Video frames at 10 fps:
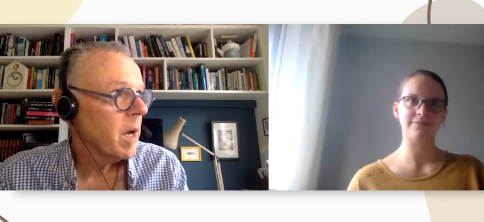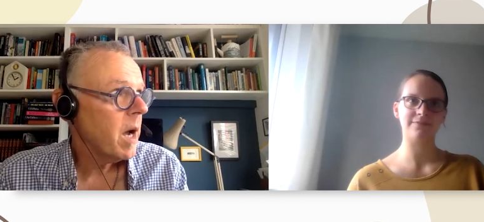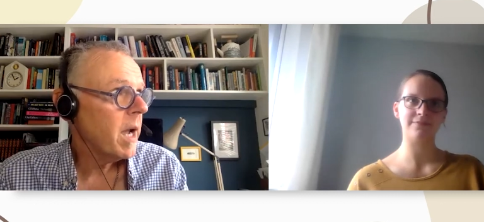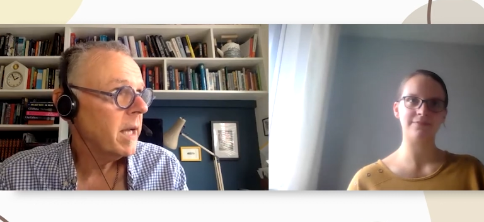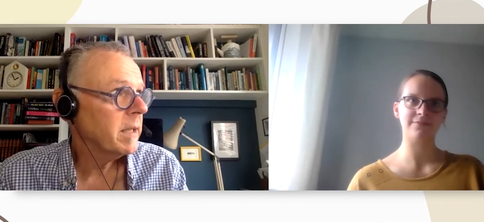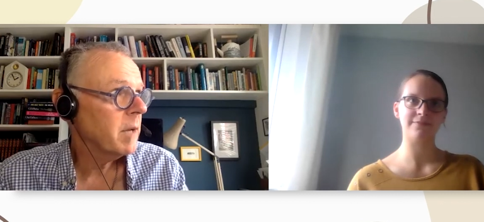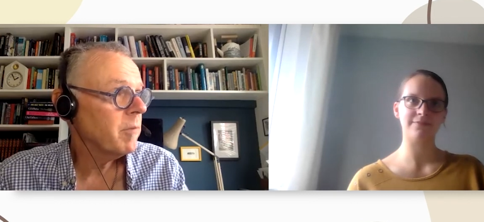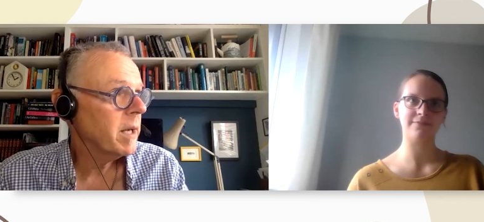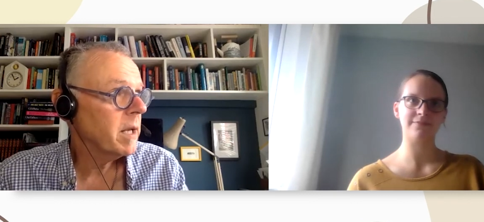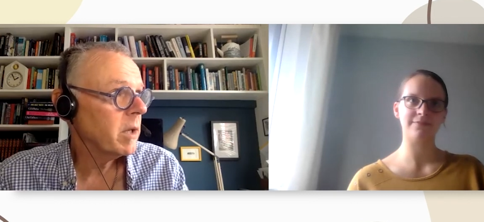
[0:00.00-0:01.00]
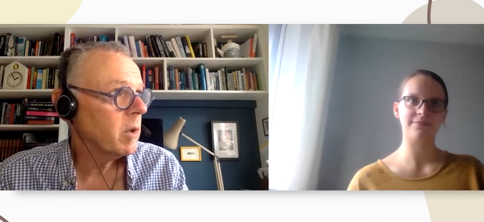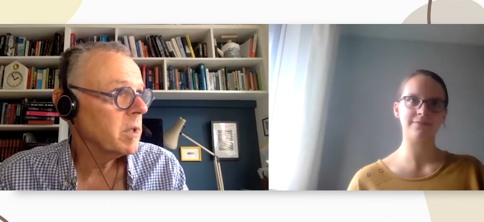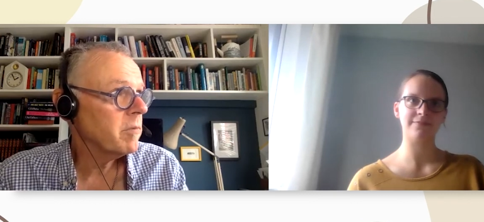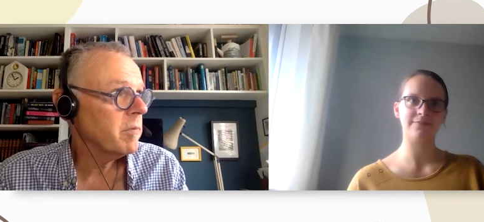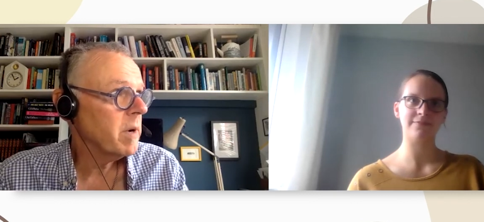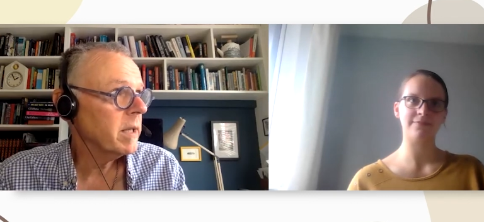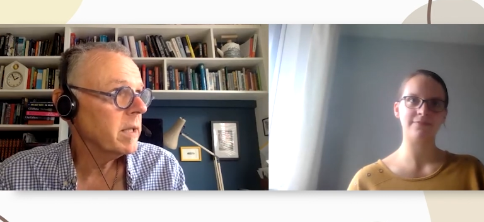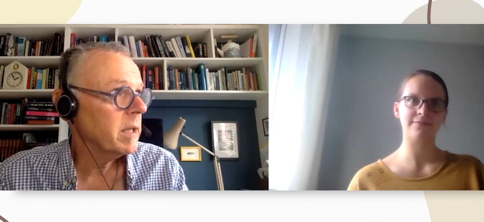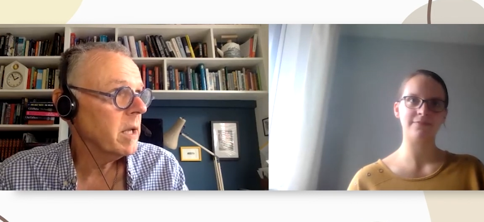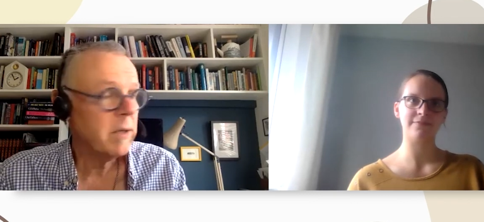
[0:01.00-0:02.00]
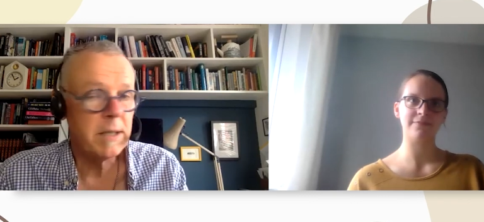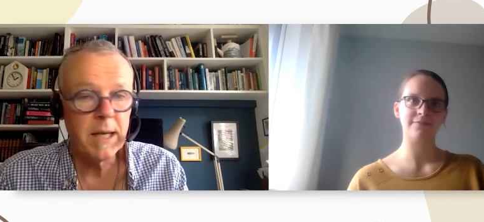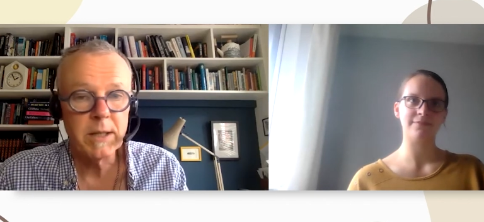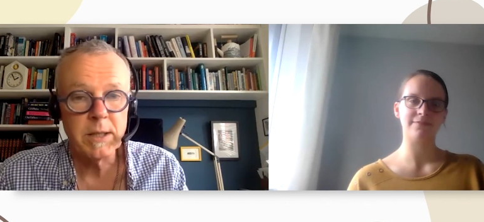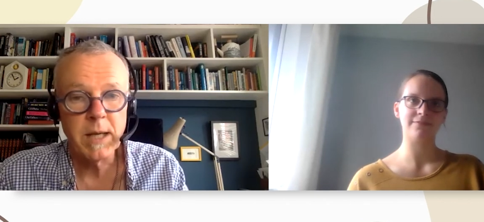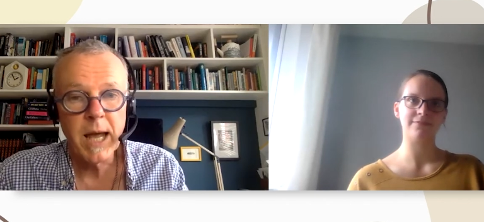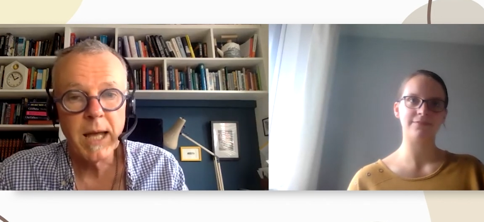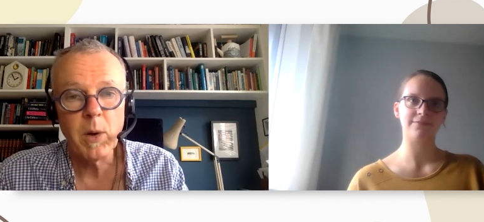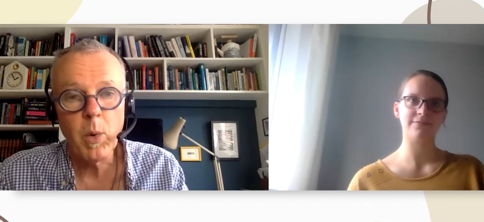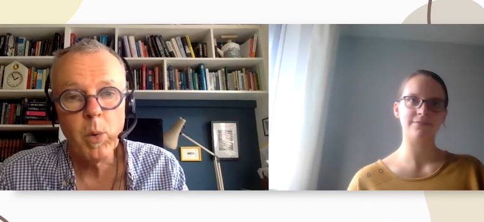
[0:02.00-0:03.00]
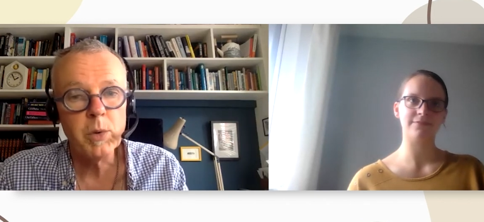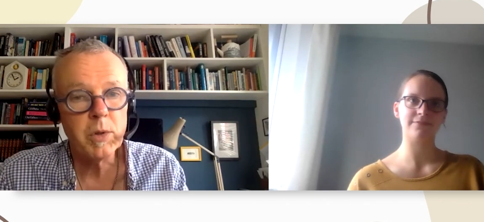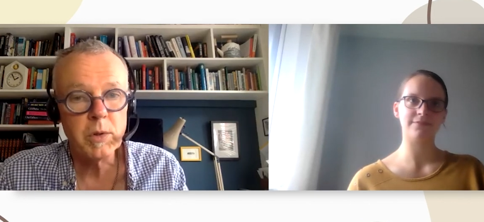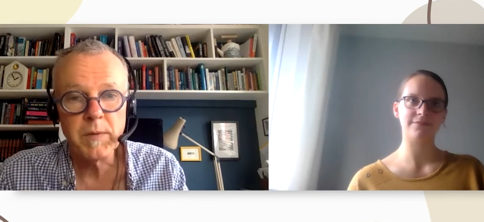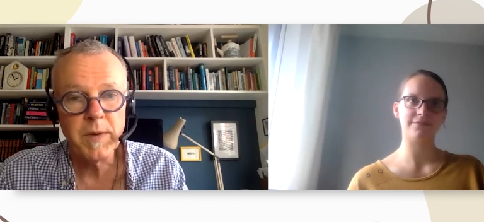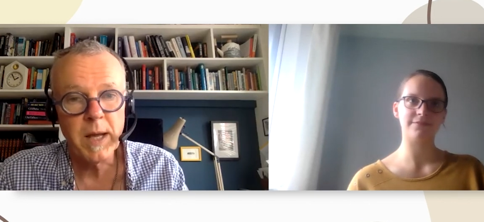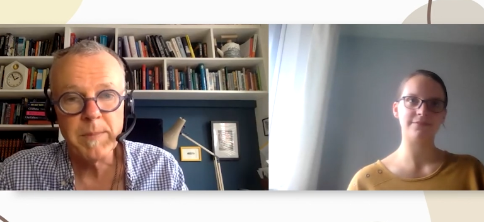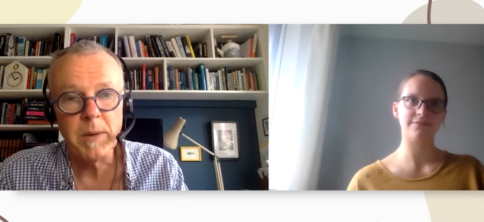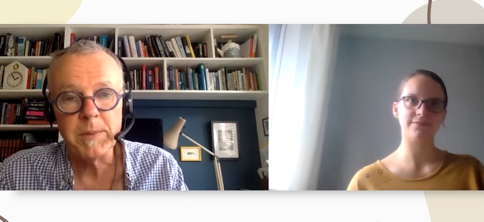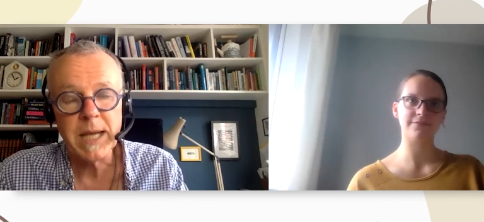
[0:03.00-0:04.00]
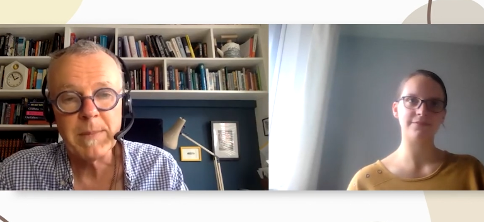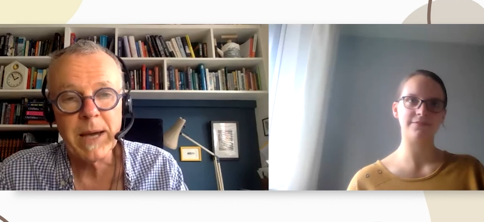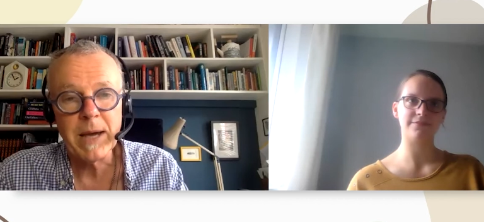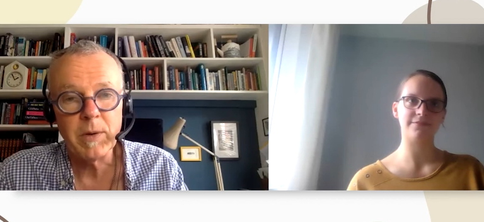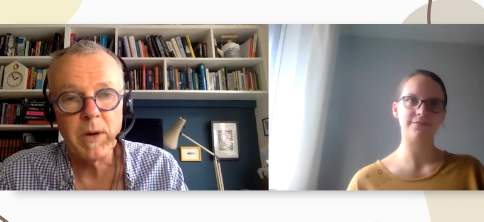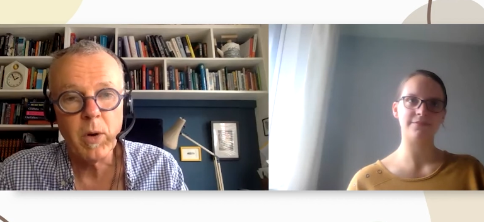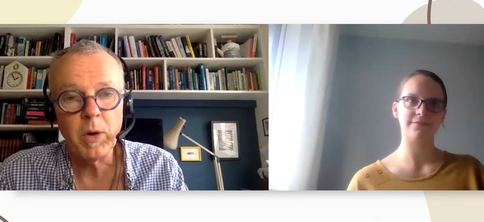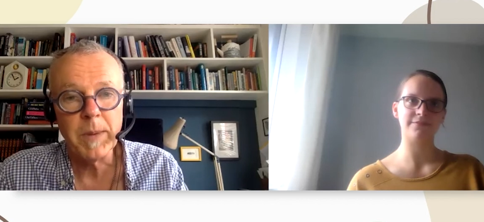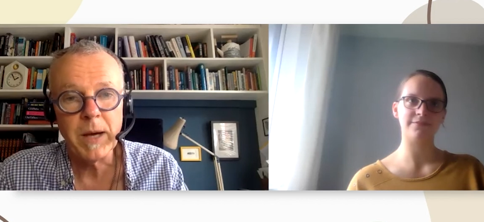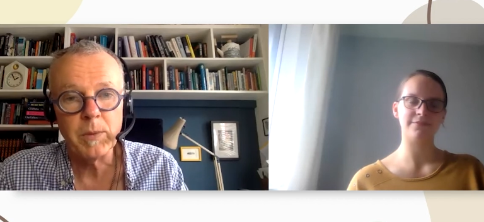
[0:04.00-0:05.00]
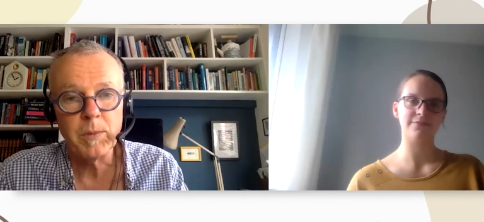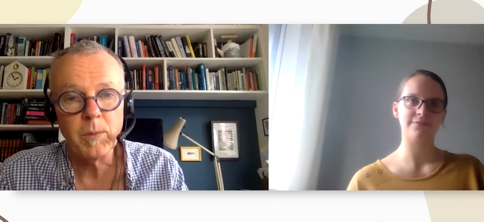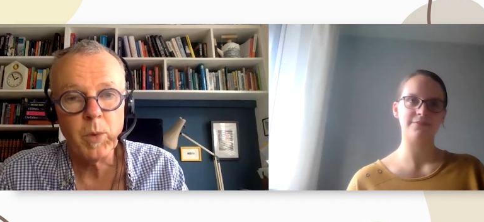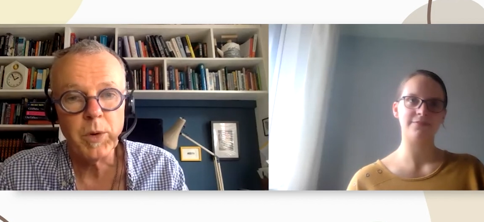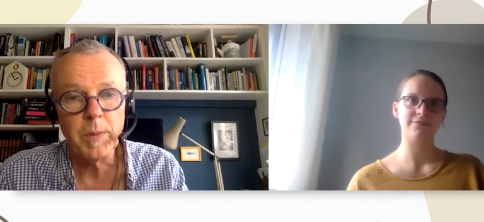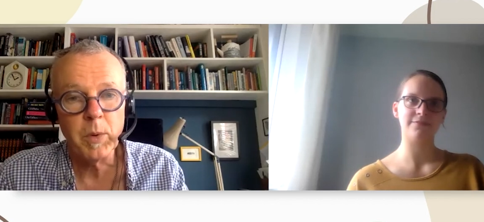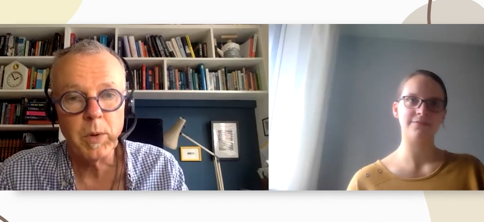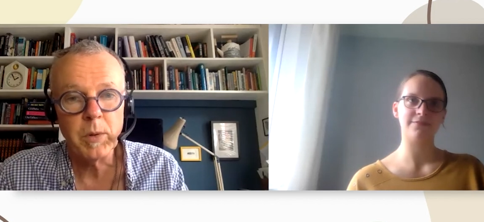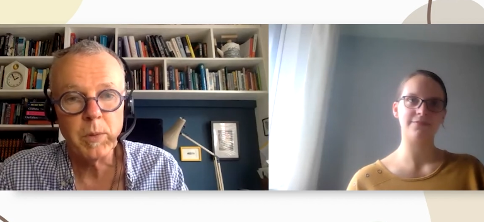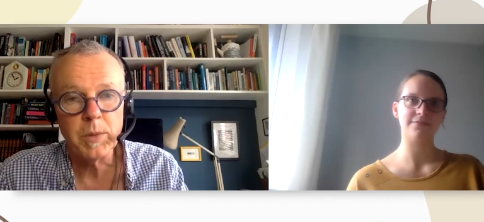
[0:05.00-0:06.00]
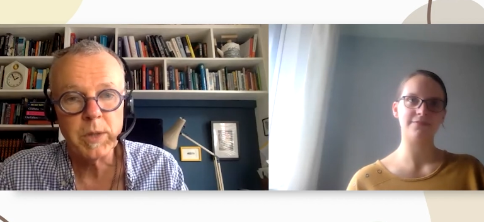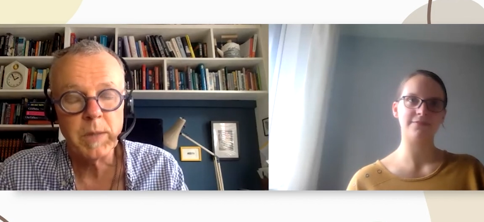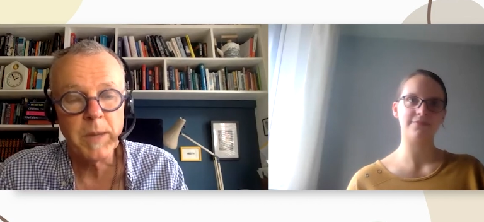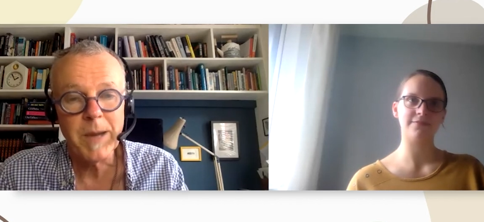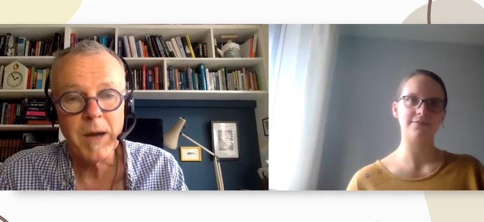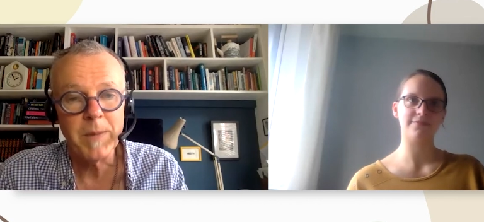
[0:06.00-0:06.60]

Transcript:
Speaker 1: I had right, I got to the right last section and all sorts of light bulbs came out on about what the book was going to be about.